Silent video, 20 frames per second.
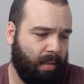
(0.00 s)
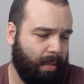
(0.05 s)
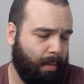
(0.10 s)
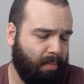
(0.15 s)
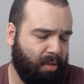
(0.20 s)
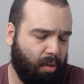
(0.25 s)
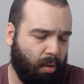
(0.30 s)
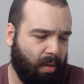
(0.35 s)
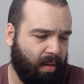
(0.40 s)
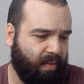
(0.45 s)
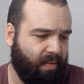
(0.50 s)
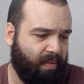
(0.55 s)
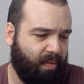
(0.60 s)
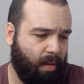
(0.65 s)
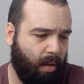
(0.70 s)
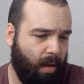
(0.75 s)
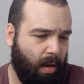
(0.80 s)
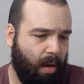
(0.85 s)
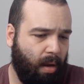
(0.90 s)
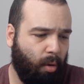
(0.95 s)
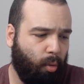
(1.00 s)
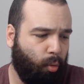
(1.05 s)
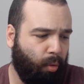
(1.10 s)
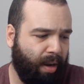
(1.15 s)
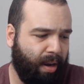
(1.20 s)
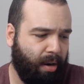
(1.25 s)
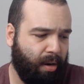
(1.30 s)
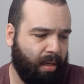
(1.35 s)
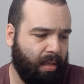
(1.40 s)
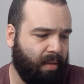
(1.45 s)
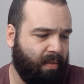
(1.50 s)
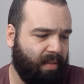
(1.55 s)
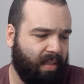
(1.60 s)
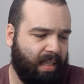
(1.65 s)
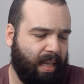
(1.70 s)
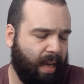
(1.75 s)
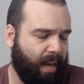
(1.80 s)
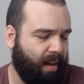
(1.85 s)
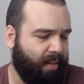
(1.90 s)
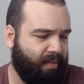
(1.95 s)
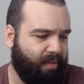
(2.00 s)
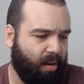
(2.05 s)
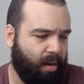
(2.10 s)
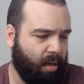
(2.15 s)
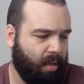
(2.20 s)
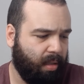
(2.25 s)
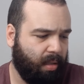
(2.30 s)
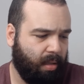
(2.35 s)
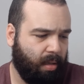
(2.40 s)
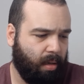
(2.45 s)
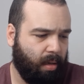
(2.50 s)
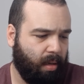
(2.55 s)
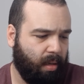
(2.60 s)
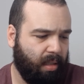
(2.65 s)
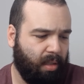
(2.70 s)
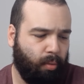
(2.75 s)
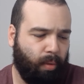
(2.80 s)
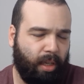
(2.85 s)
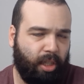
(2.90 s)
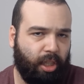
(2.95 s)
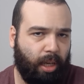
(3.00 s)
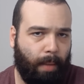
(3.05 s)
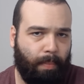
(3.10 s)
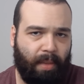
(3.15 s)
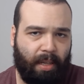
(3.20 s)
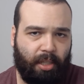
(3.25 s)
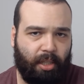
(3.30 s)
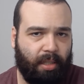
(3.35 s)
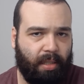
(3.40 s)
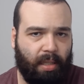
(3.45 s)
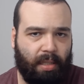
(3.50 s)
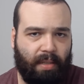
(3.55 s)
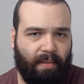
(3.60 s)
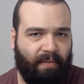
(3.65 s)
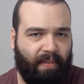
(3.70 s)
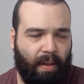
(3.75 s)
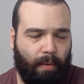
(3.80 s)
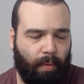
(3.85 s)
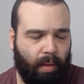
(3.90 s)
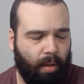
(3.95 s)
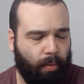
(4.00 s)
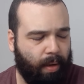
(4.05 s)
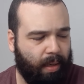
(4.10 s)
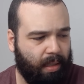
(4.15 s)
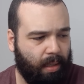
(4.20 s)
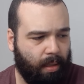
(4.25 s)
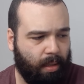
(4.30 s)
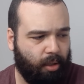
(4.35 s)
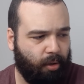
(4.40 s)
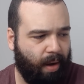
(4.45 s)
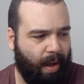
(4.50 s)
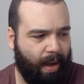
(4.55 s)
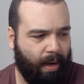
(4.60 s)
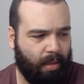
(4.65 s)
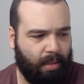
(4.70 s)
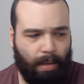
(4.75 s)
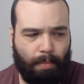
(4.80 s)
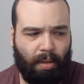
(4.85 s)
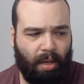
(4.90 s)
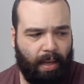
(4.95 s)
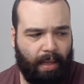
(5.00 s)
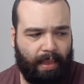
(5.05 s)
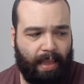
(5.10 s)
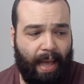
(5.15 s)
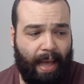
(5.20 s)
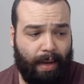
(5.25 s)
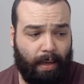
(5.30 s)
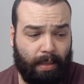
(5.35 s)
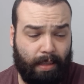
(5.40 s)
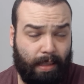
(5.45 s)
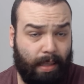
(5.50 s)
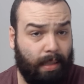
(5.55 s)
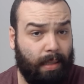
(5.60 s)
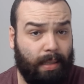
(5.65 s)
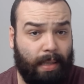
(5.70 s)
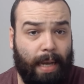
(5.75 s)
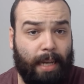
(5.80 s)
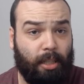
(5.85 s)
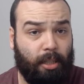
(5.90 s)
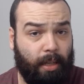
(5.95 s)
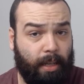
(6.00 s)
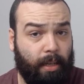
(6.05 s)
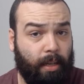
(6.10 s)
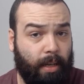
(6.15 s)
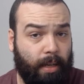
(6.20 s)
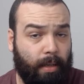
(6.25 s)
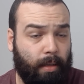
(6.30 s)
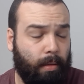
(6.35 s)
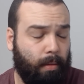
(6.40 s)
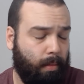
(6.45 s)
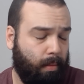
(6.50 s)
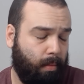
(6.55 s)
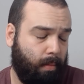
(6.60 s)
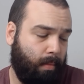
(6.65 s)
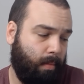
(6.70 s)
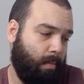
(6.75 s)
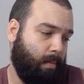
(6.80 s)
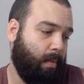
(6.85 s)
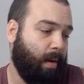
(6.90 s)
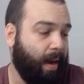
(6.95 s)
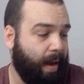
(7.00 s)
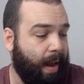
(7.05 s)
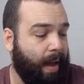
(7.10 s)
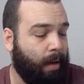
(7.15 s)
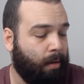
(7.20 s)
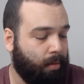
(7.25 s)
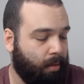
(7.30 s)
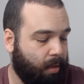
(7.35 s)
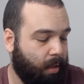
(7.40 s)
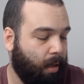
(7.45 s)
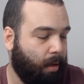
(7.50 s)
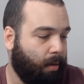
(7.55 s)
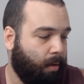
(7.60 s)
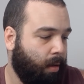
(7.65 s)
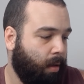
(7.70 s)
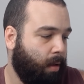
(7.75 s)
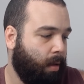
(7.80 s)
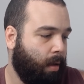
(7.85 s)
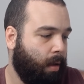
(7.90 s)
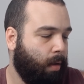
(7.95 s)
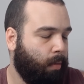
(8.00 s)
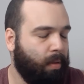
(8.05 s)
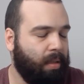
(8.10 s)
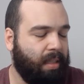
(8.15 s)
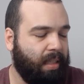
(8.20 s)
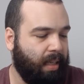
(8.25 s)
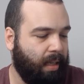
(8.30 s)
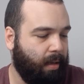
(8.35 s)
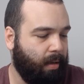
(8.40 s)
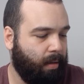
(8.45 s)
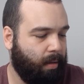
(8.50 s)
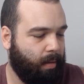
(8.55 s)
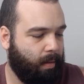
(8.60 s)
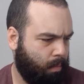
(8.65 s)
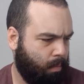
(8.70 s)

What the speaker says: some sort of weird second verse or a switch up that just doesn't fit with the rest of the track, something like that, because this is actually good right now. So we'll see.